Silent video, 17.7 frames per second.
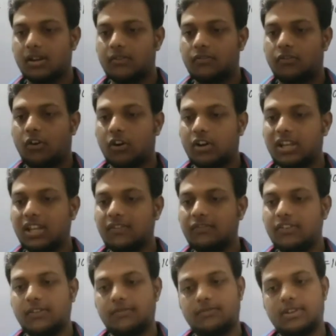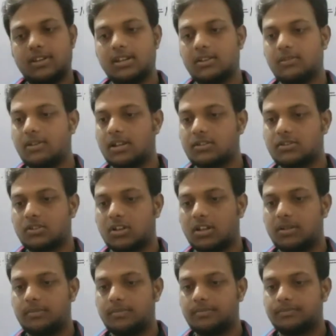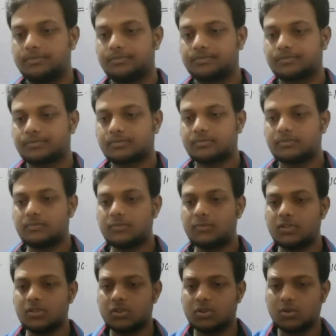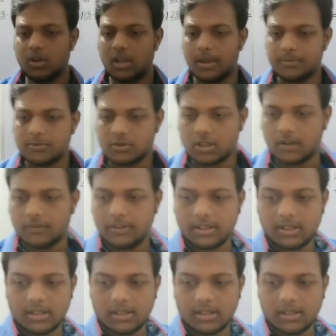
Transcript: 14, 15 you can solve. So I am solving